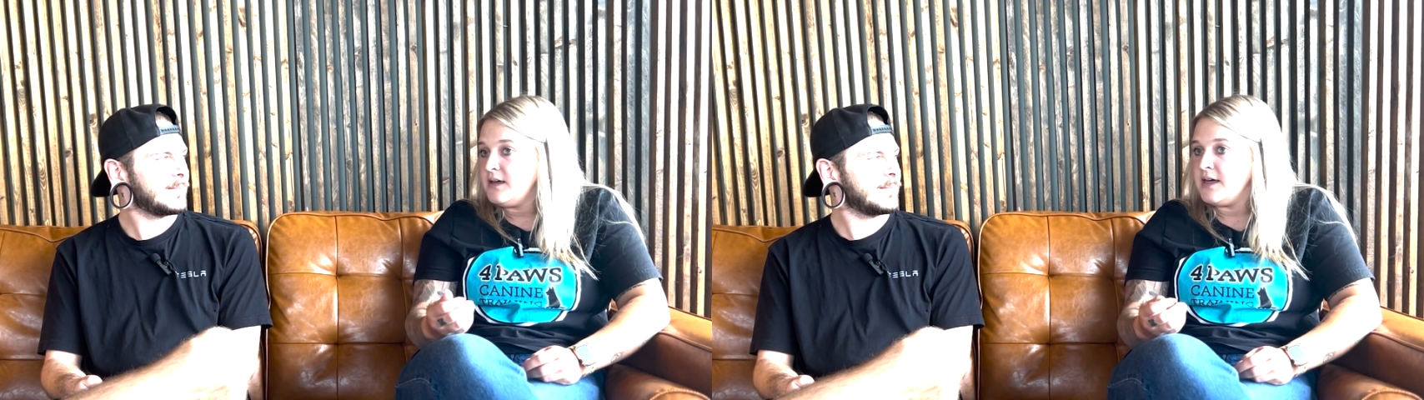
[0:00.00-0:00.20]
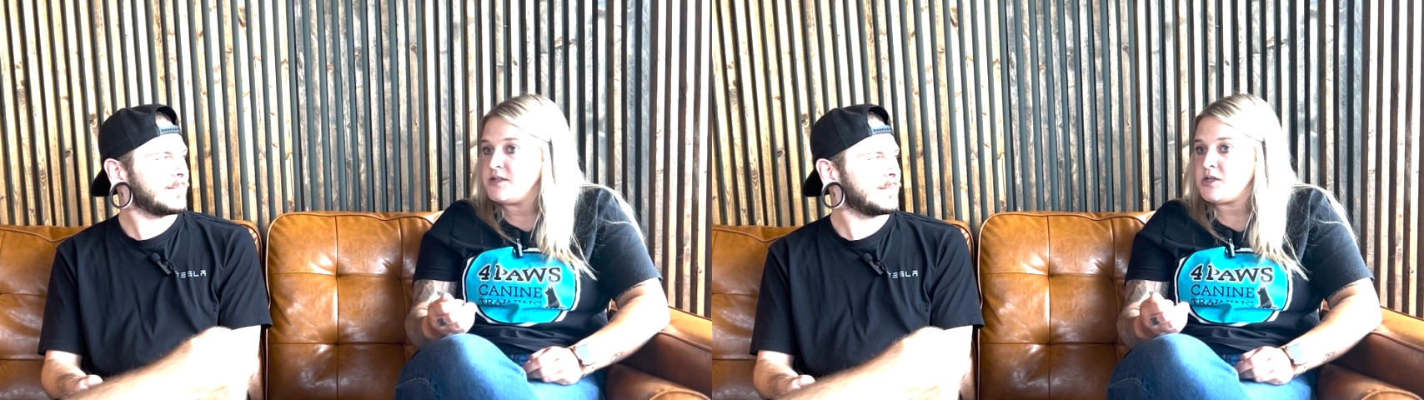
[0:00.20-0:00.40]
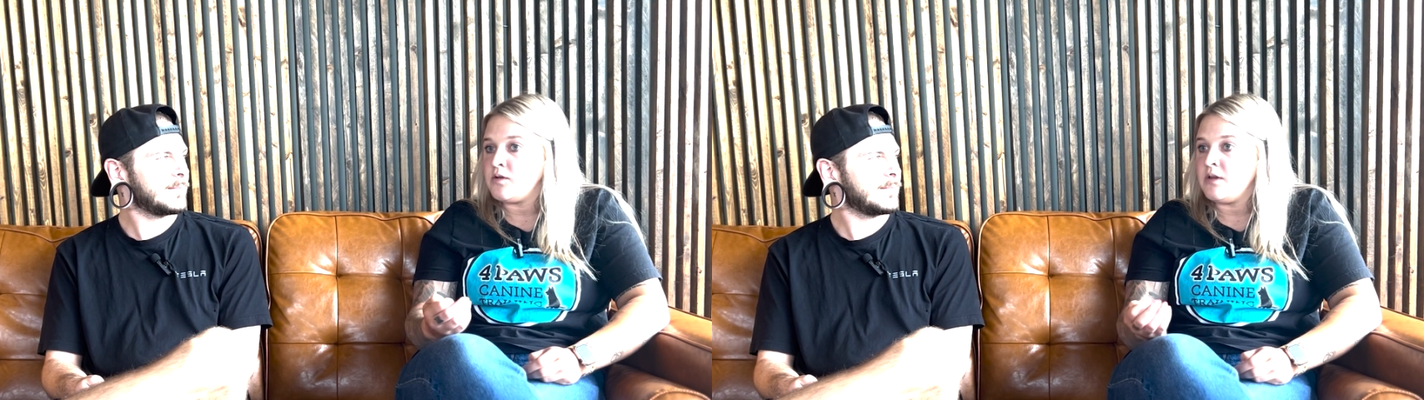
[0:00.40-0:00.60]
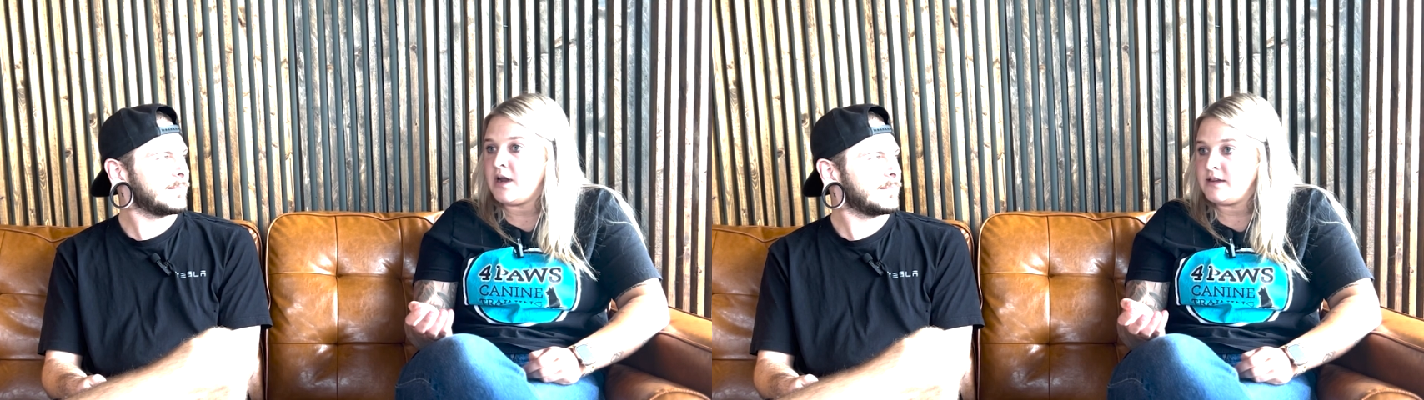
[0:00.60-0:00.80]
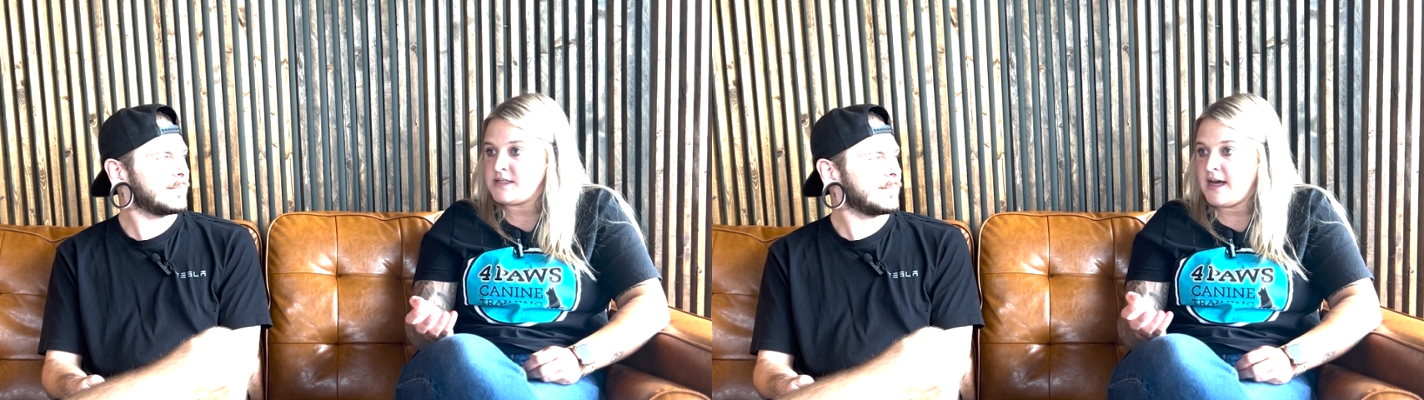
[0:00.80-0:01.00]
and so a
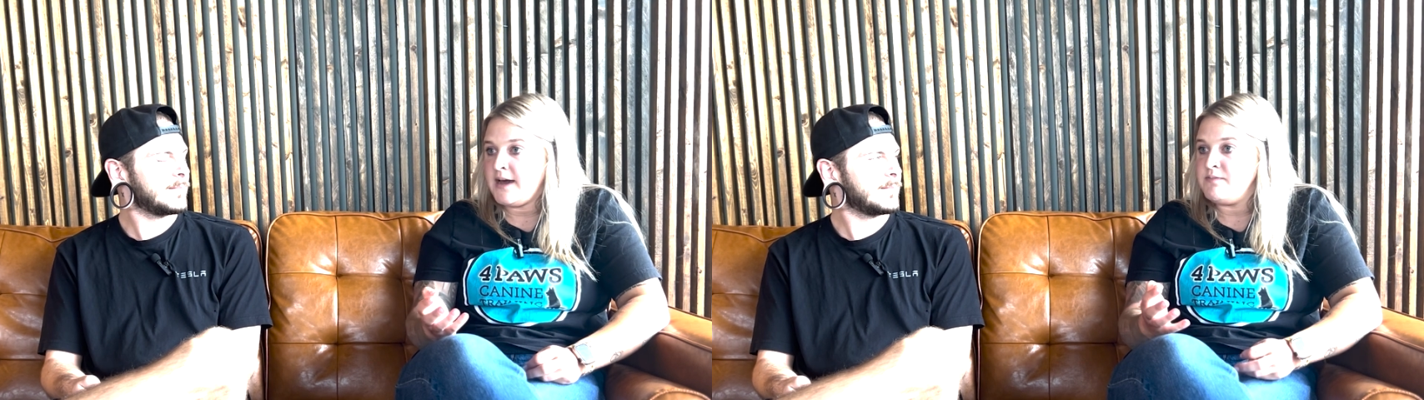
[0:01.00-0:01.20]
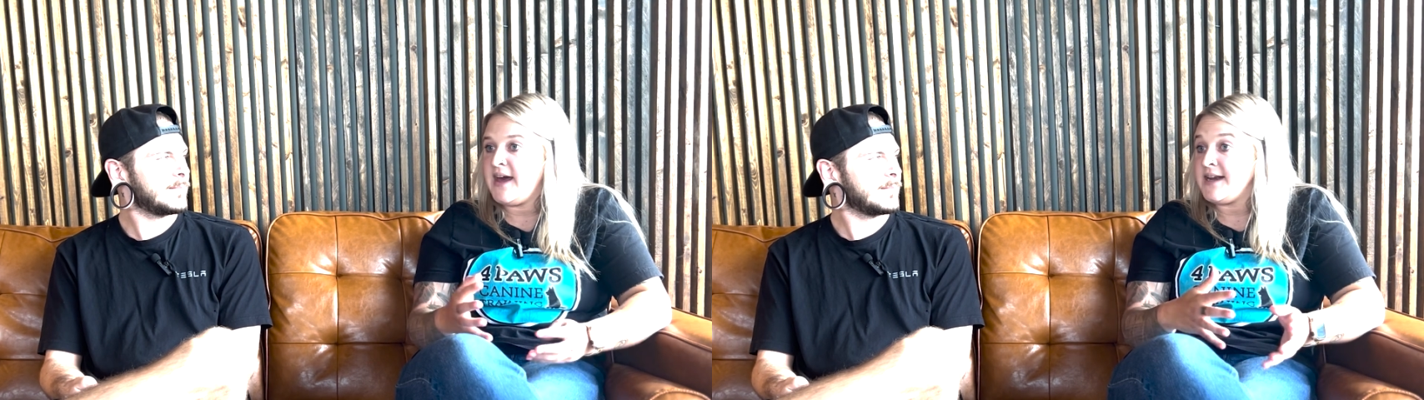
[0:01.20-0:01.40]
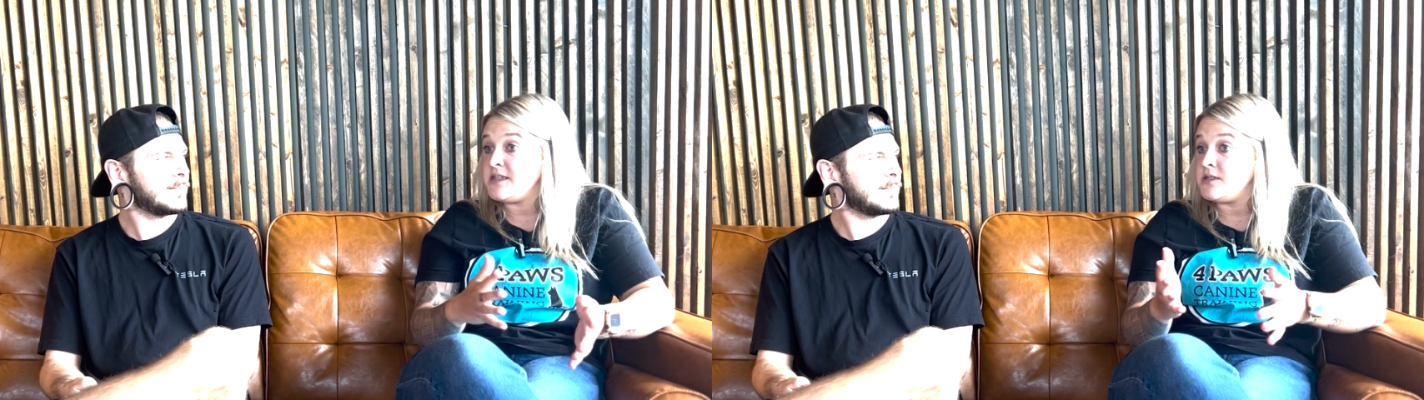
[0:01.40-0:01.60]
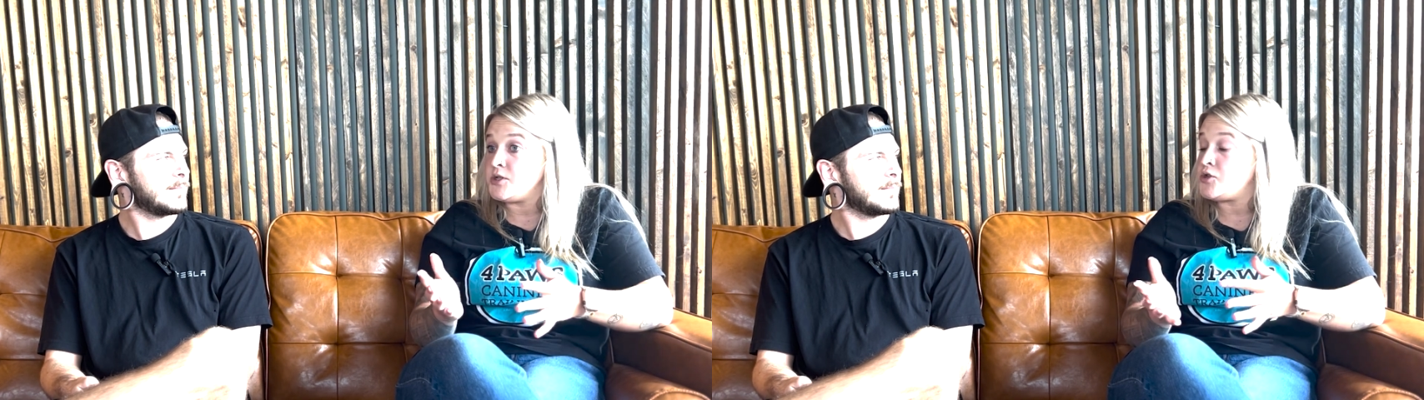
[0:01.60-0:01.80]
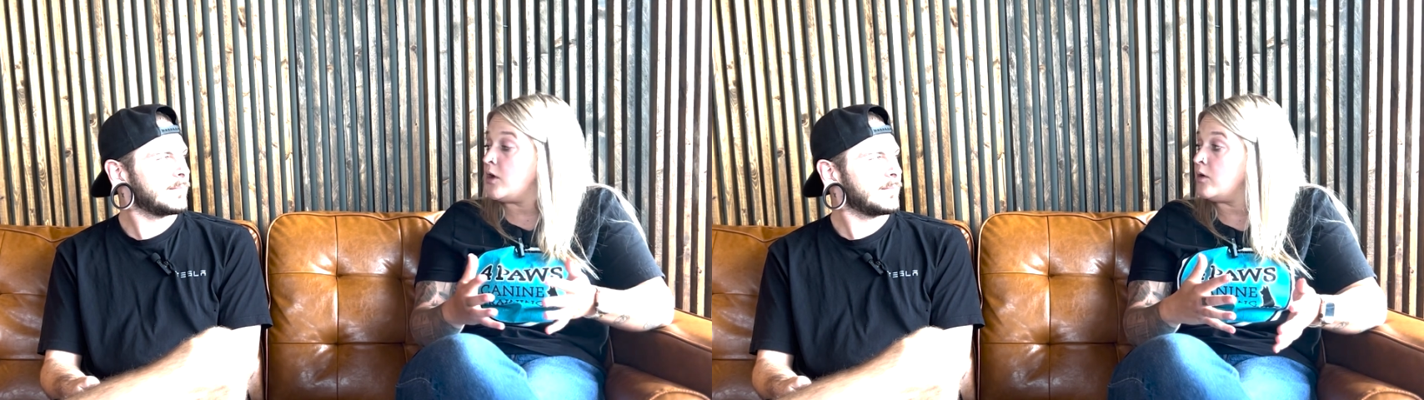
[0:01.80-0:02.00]
lot of the time that is the
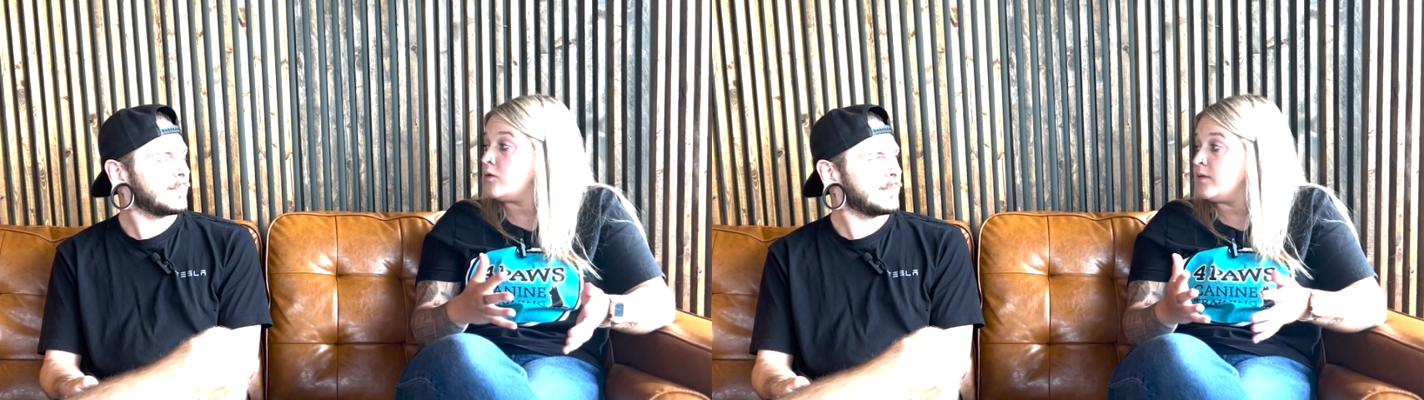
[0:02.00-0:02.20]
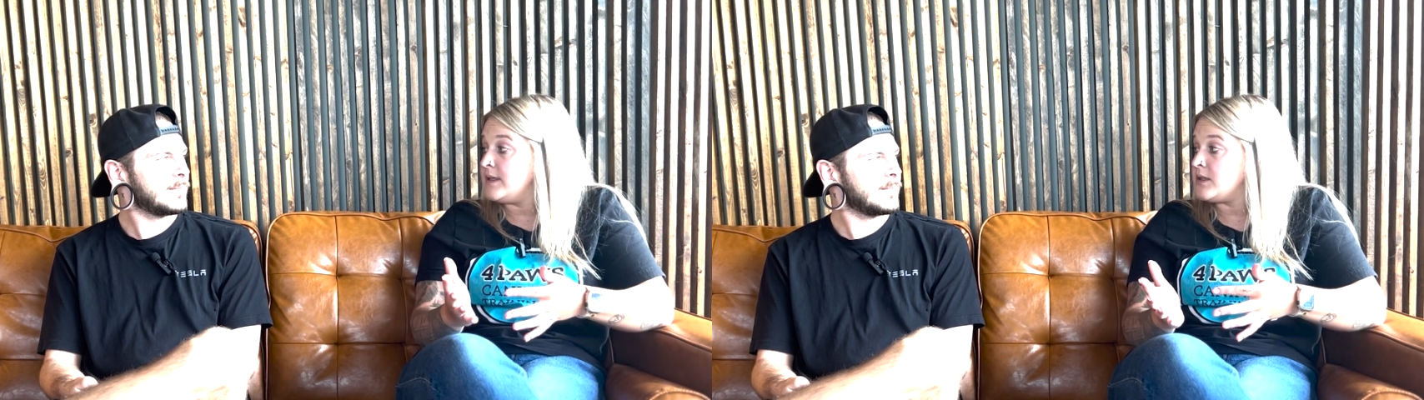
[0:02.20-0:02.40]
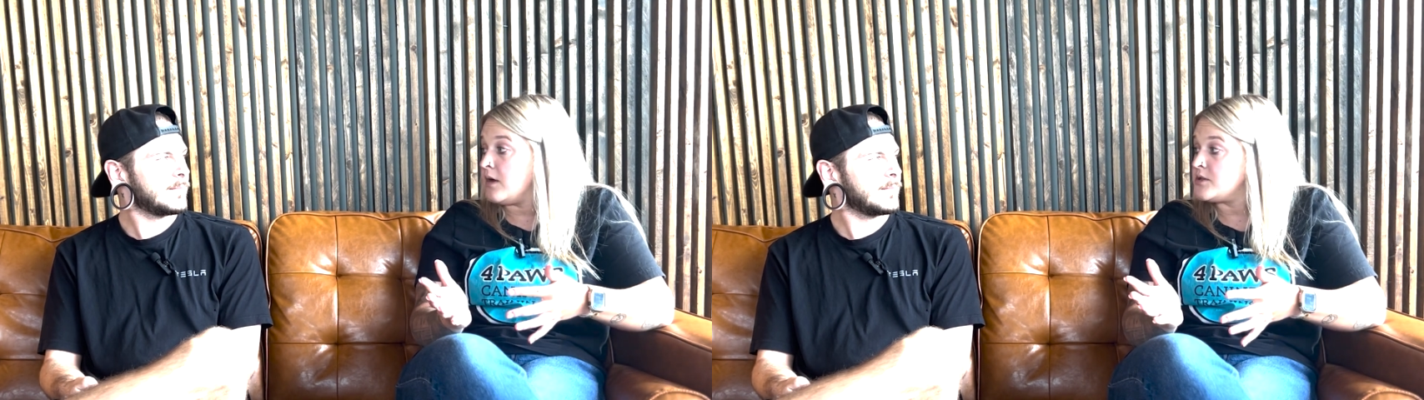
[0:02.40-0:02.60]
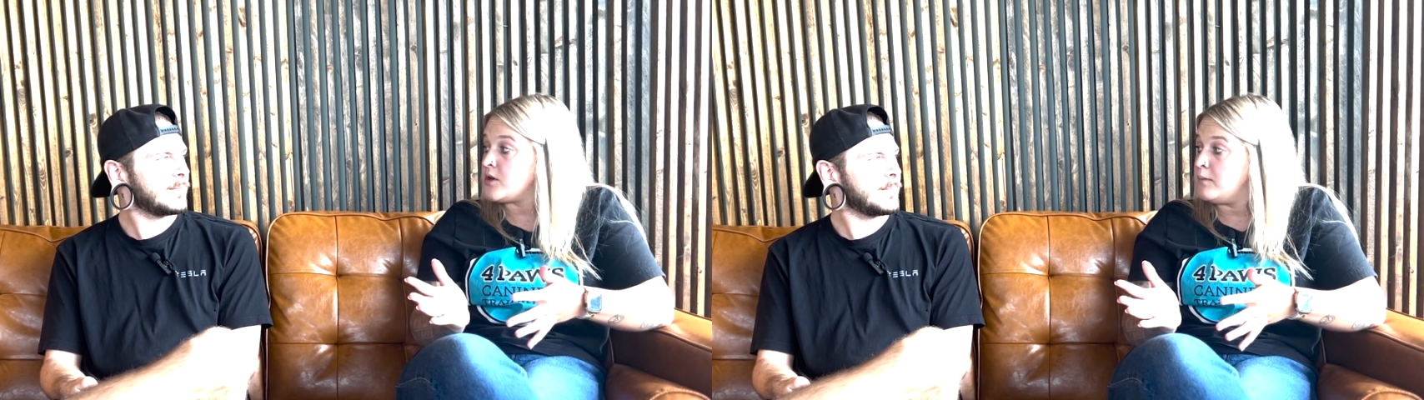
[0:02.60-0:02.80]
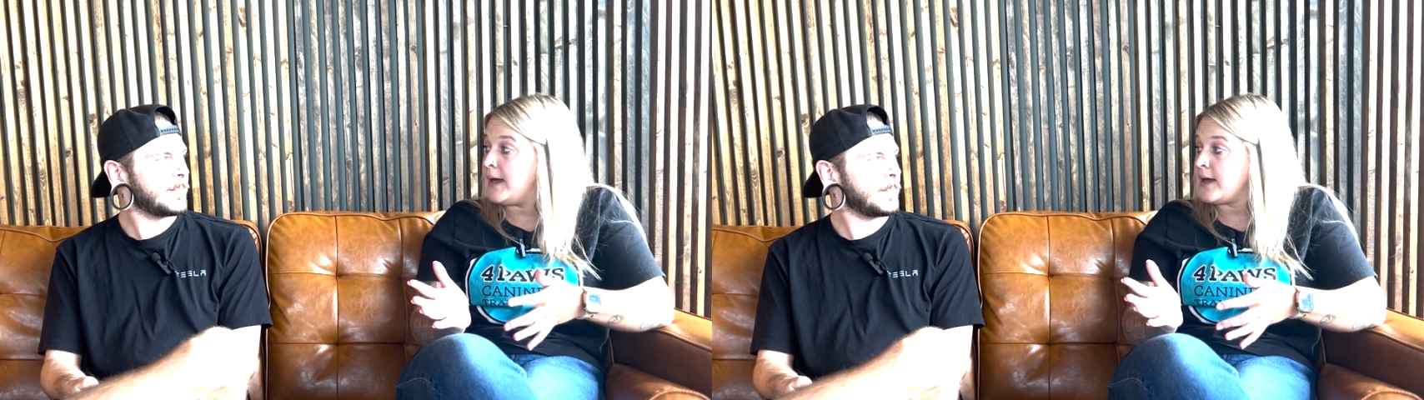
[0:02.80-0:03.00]
struggle when dogs
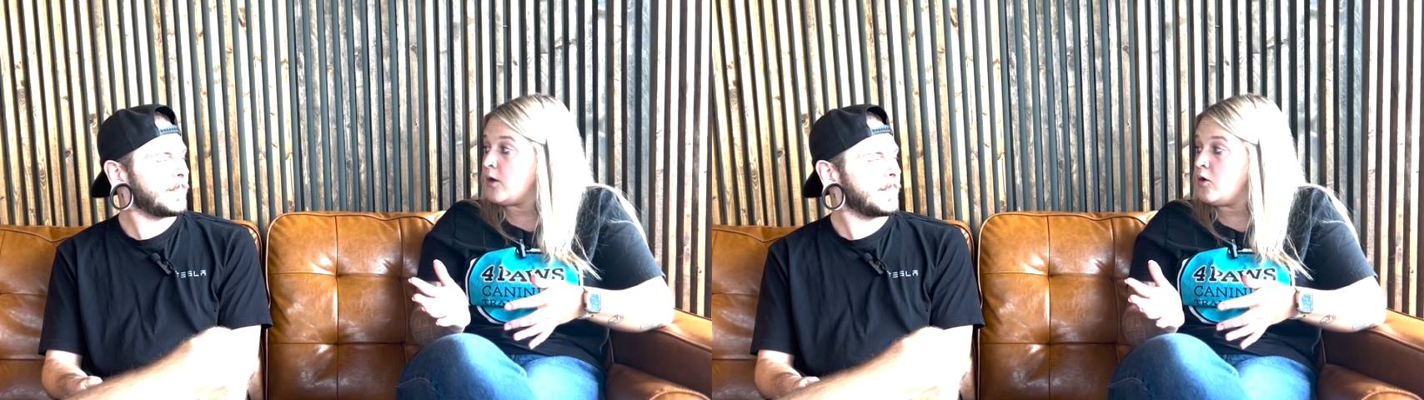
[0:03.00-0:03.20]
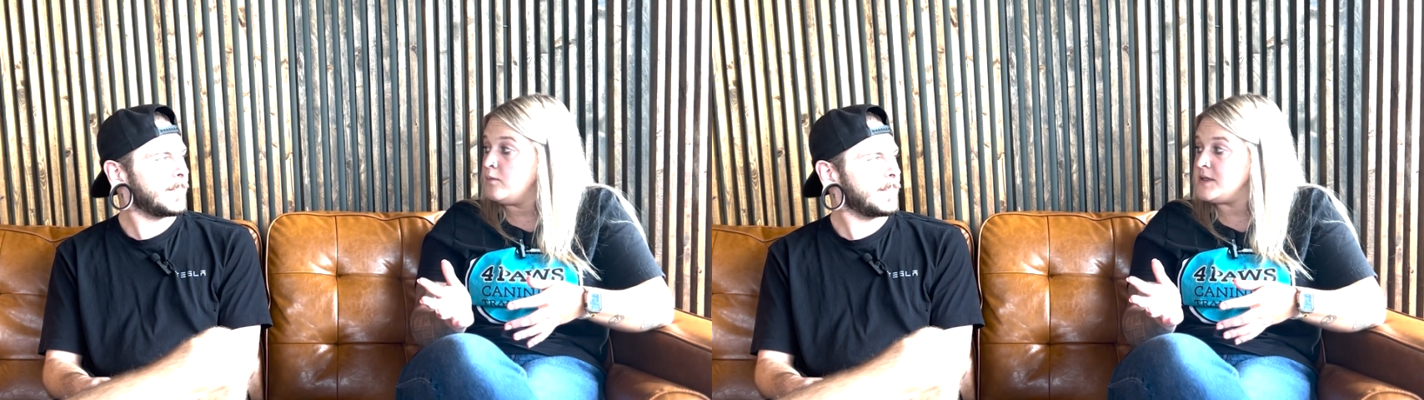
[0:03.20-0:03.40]
go back home.